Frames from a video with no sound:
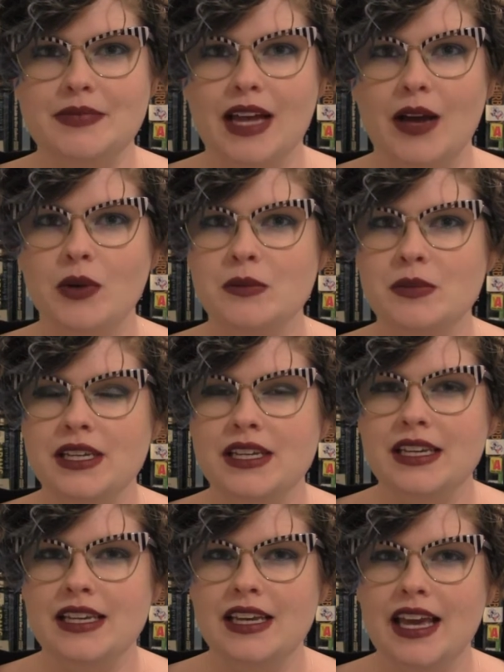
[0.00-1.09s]
I want to
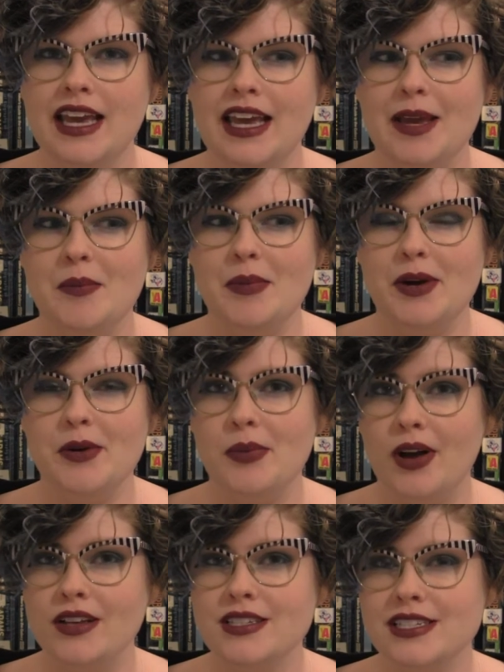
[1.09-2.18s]
be a better
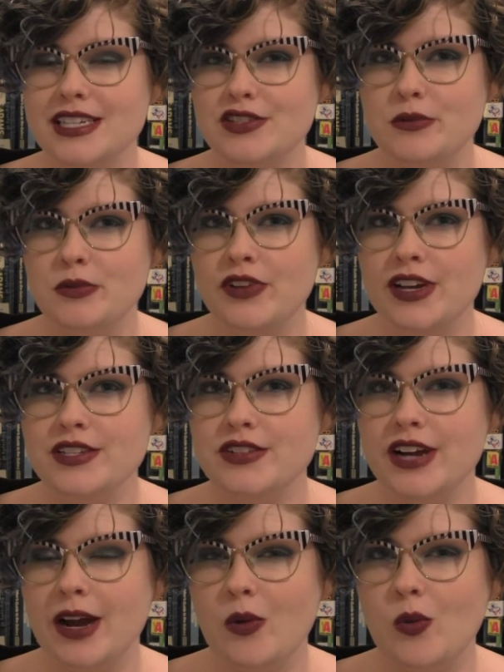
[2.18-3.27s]
boss and supervisor
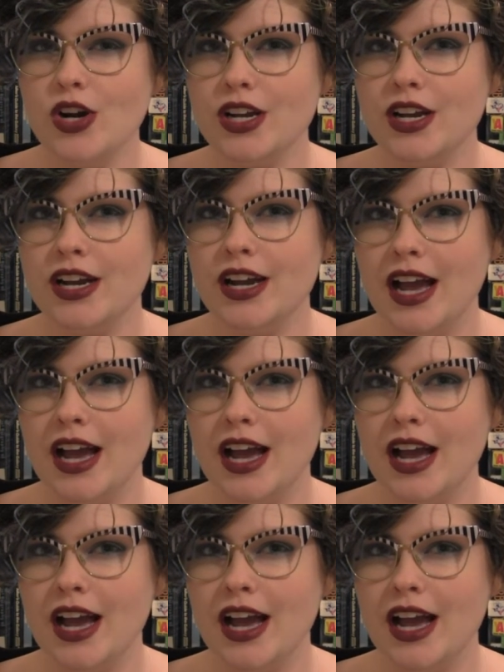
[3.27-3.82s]
at work.